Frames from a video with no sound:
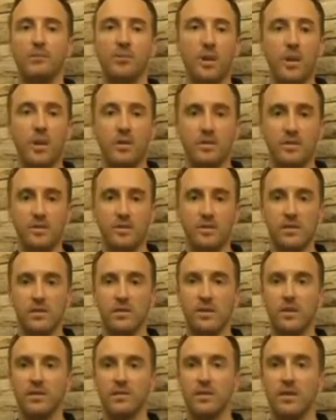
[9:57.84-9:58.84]
reasons
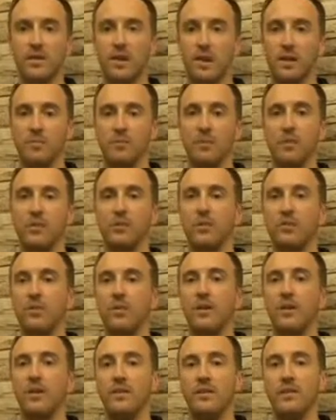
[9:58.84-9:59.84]
and things like that, but you'll
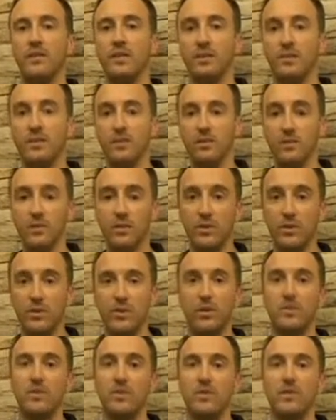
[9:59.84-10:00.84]
find that there are very
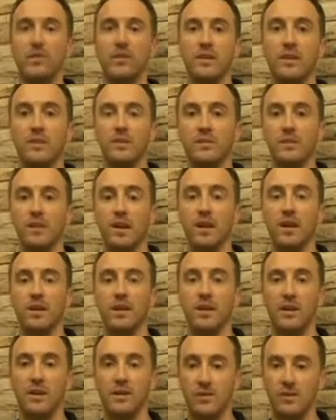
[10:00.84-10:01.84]
common things
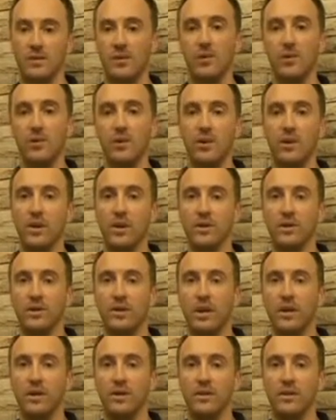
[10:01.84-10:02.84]
that slow guys
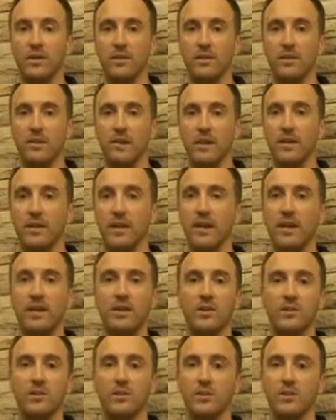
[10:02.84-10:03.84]
down. And they
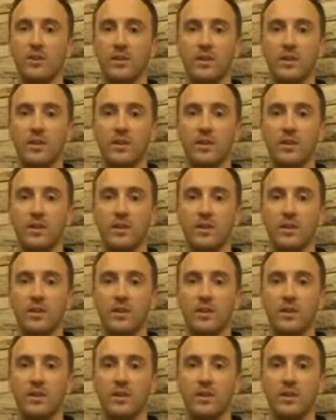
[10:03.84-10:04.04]
include